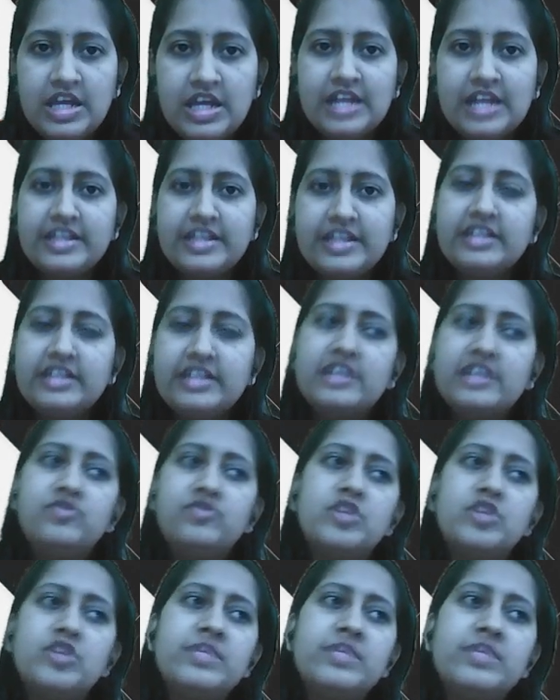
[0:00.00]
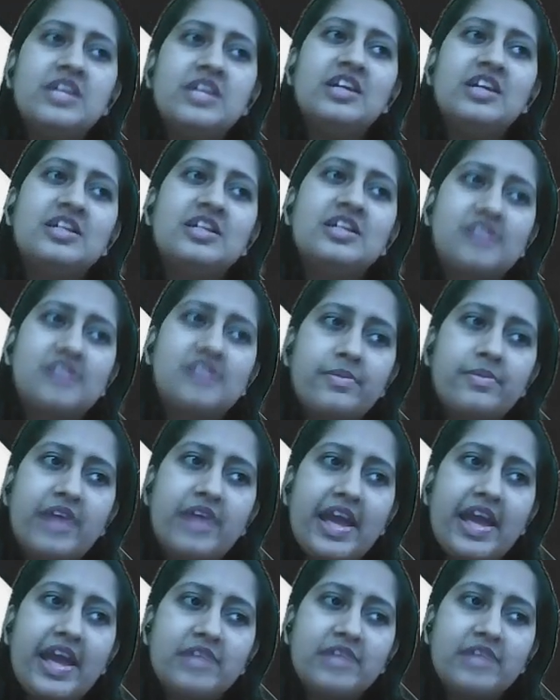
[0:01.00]
Then there would be,
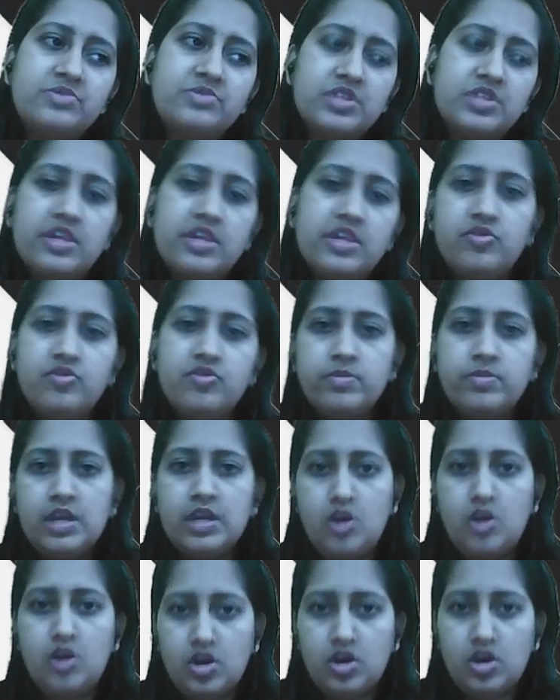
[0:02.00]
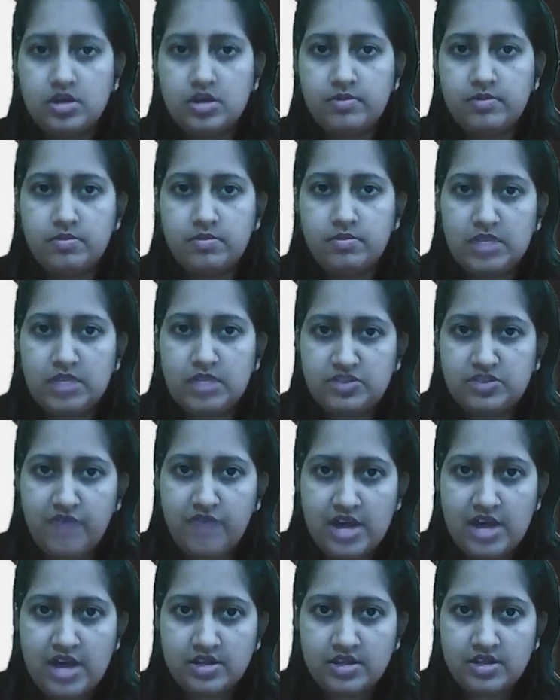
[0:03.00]
sometimes there would be a lot much
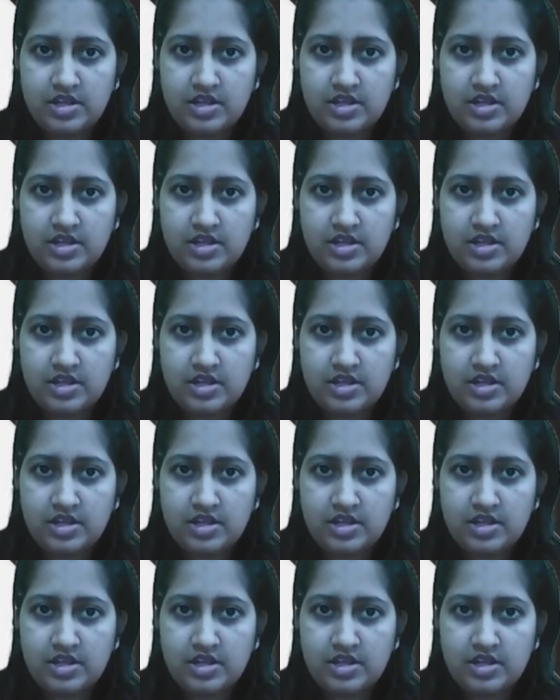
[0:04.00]
fire than